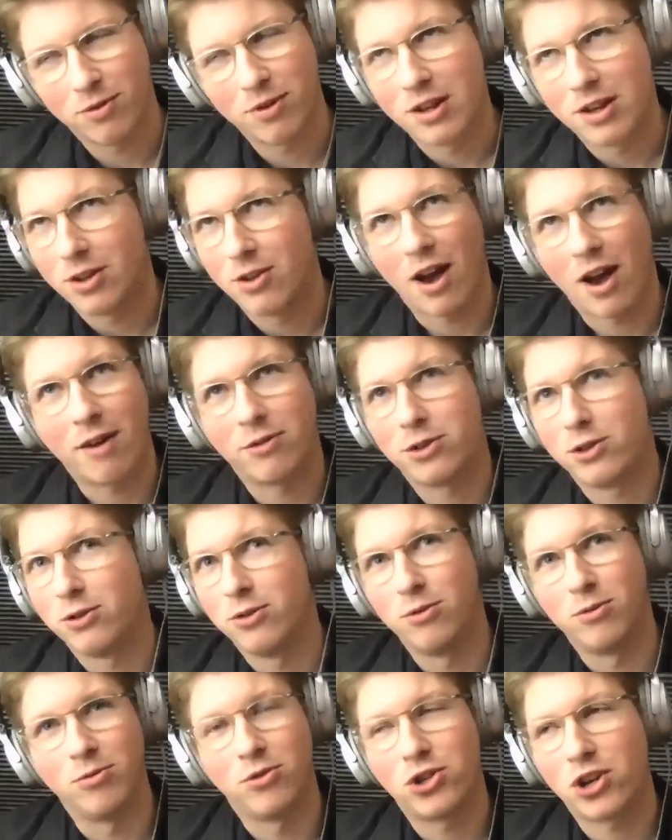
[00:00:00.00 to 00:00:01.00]
you have
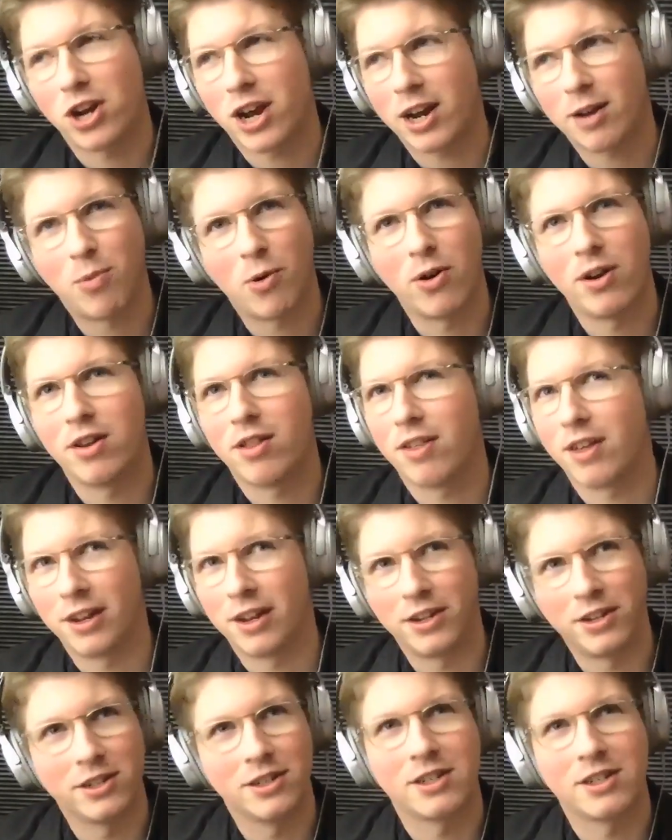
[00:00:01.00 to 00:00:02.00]
to checkpoint
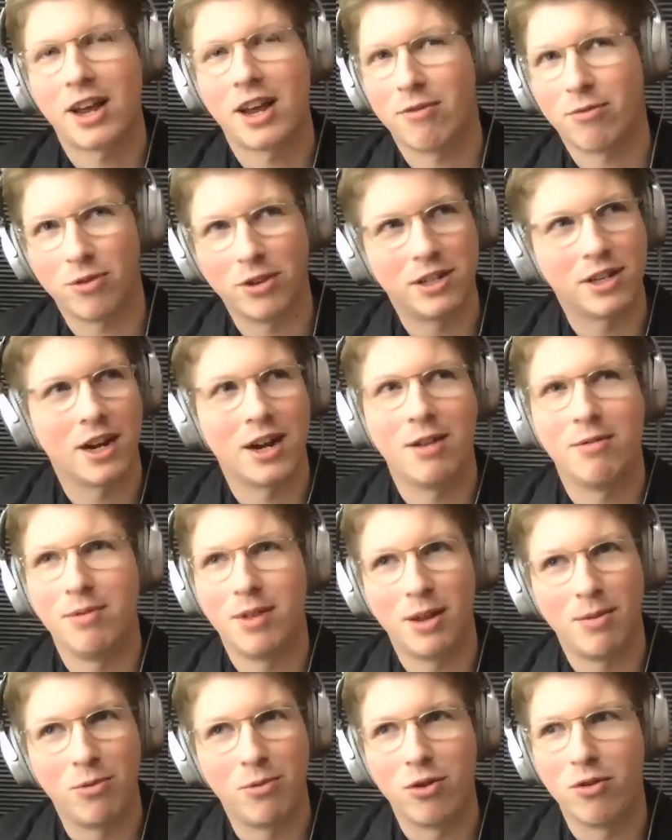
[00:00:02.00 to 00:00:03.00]
things every time they
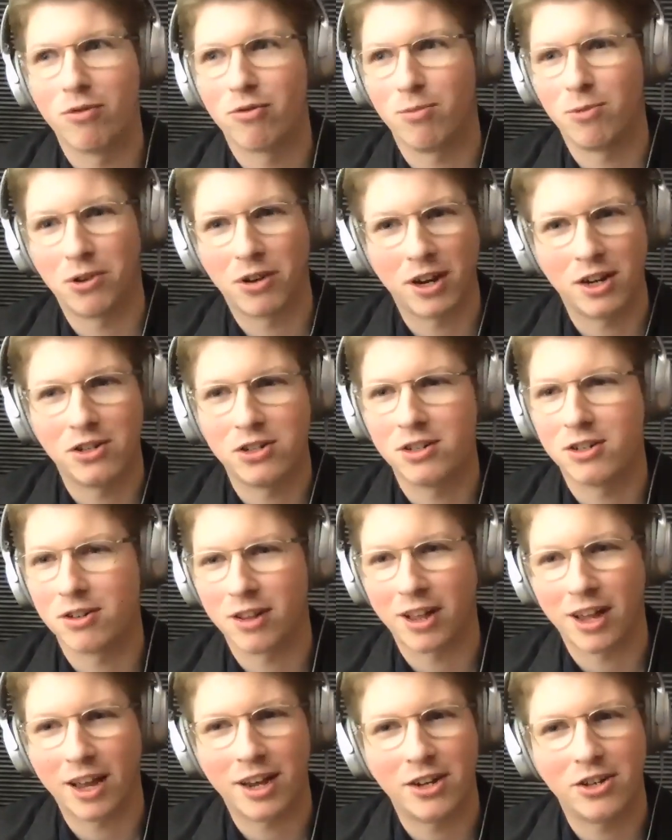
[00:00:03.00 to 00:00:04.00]
move from location to
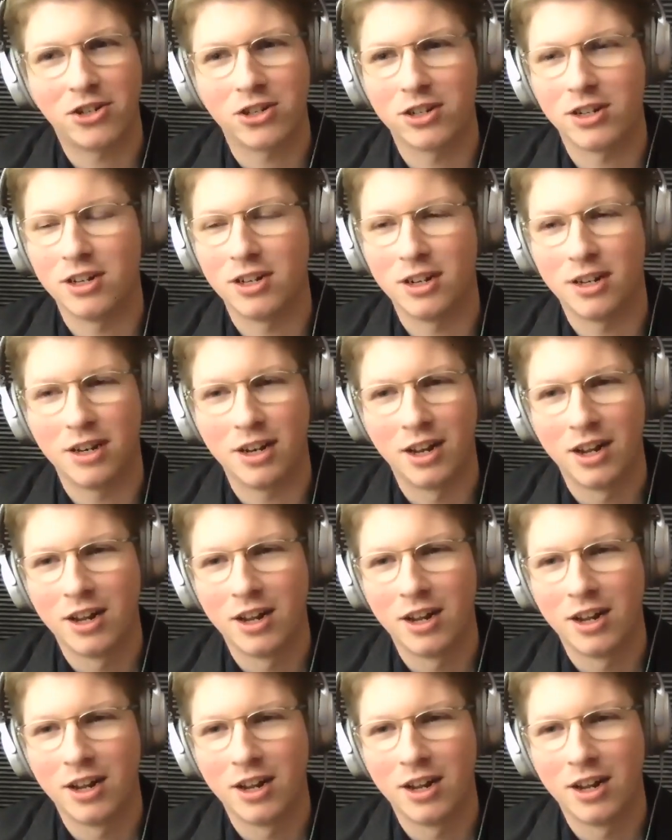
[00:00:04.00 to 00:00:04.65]
location.